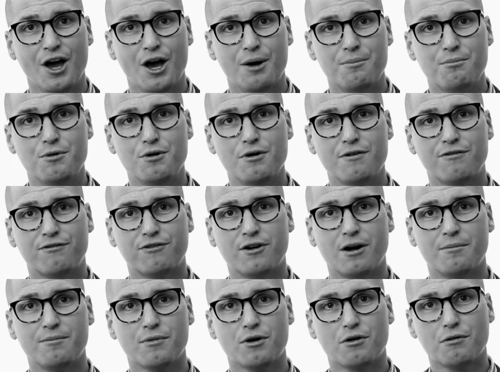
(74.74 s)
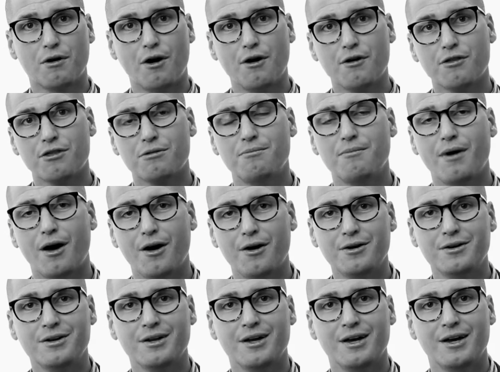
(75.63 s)
move from growth
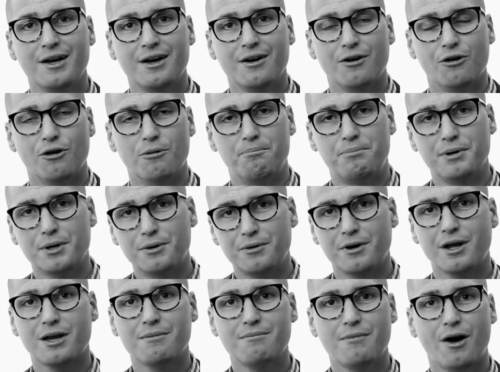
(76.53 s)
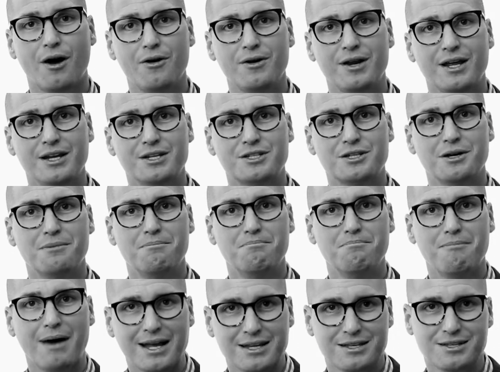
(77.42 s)
mode or building mode into
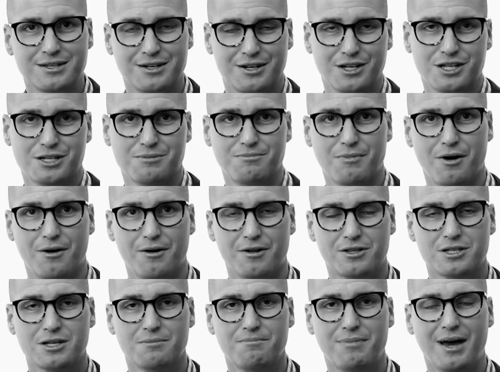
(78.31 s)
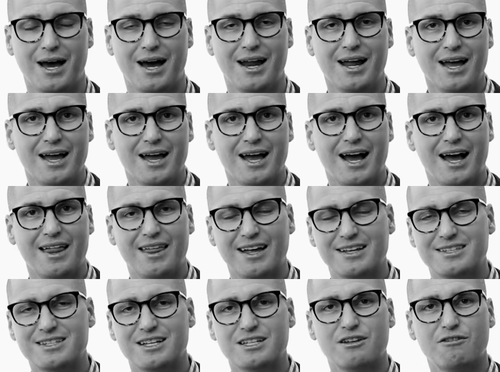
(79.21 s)
maintenance mode. It's about
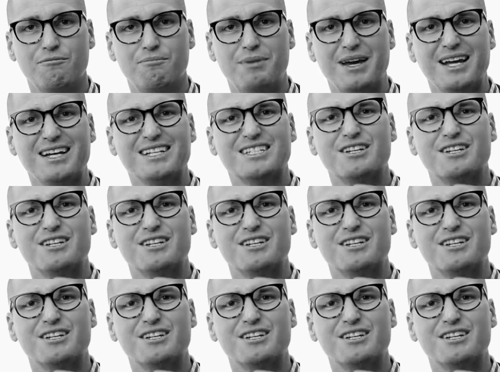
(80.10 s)
that sense of being